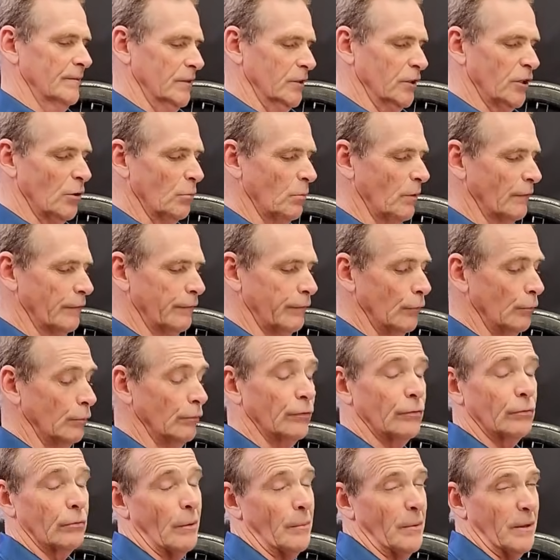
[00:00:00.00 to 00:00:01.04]
You don't want full
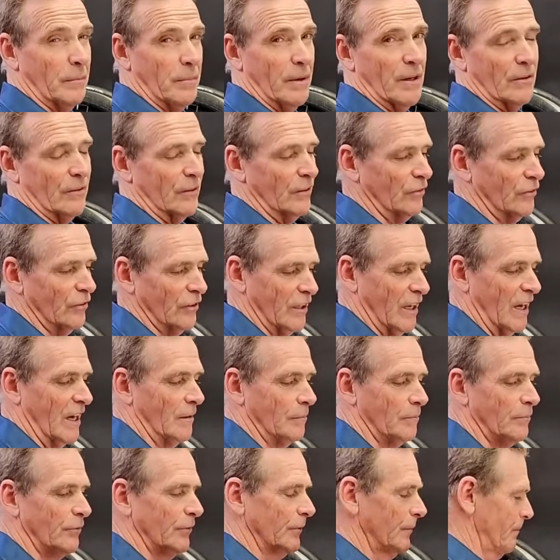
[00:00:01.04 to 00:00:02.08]
ceramic bearings in
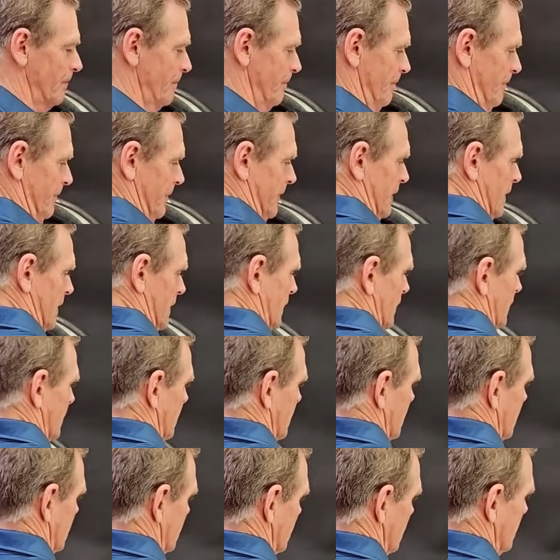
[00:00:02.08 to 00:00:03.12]
hubs.
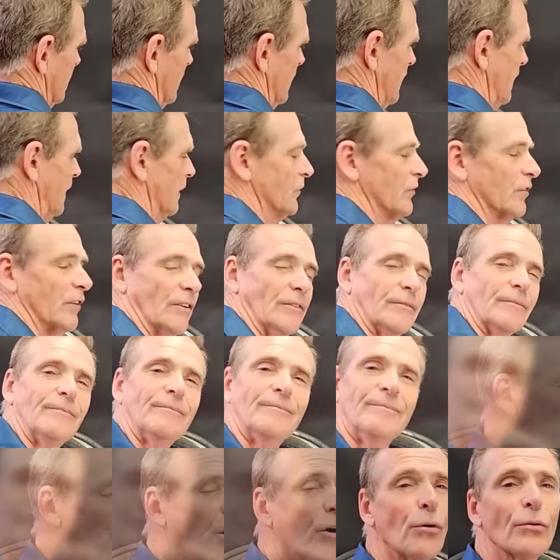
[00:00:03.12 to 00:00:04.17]
Excellent.
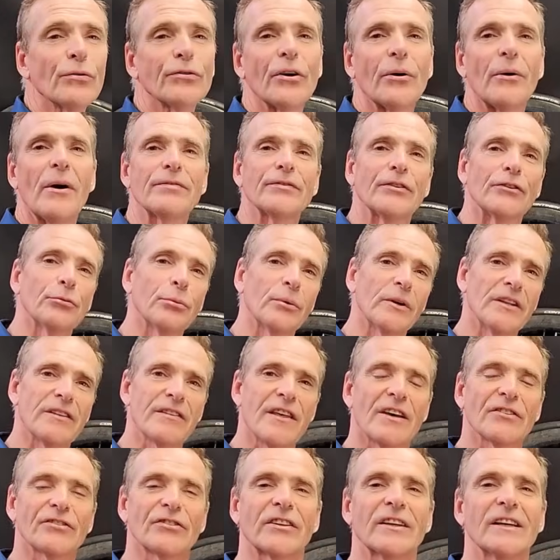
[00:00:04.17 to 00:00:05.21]
Also, after
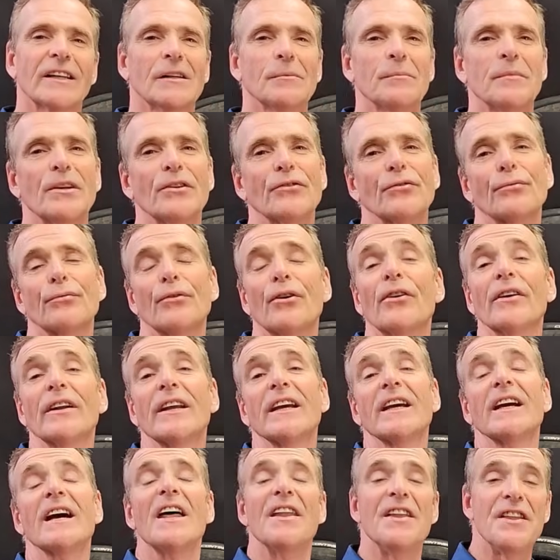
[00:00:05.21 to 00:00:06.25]
20,000 kilometres of
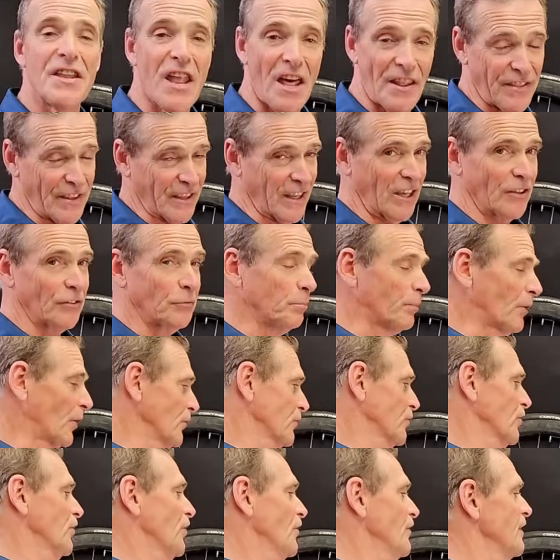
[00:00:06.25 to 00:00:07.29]
riding, nothing has
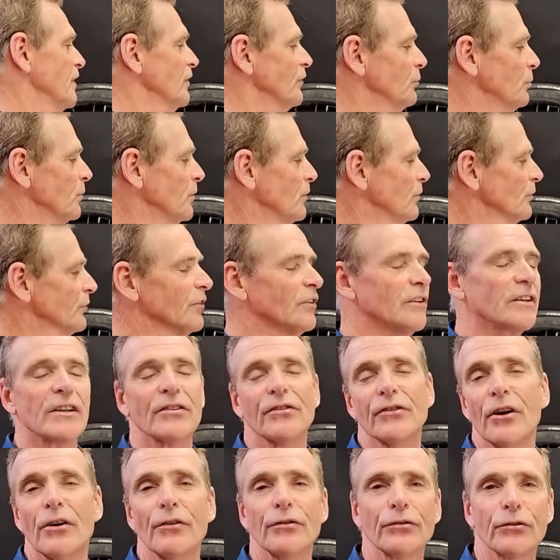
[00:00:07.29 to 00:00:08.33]
broken on these wheels, and
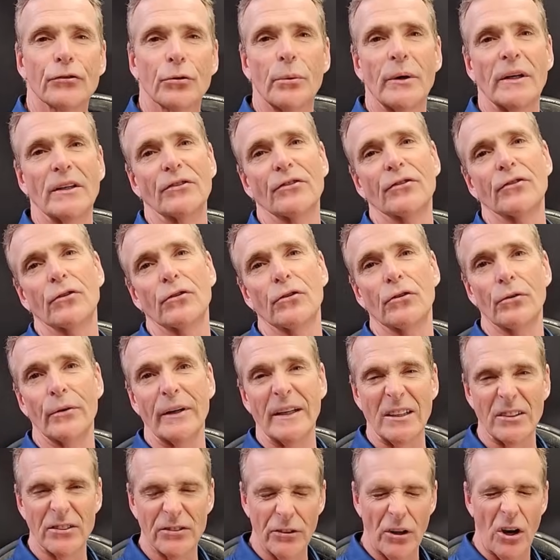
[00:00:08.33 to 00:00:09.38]
there's no squeaks,
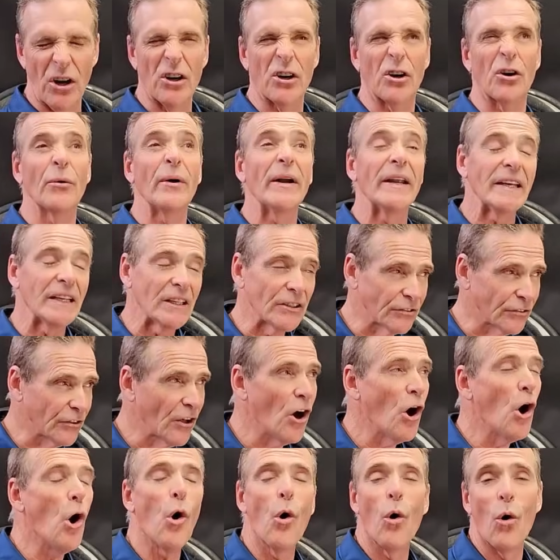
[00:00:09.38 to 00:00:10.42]
creaks
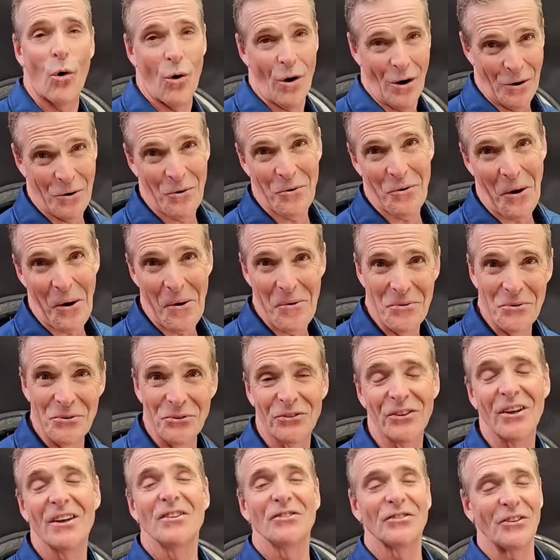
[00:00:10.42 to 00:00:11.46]
or
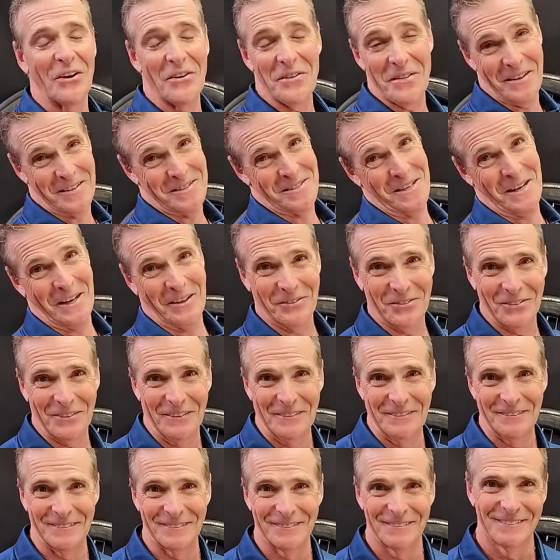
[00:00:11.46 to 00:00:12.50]
groans, so that's
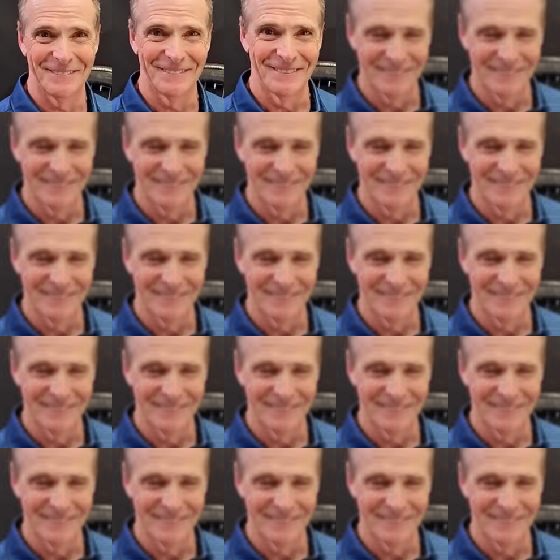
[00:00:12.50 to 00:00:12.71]
excellent.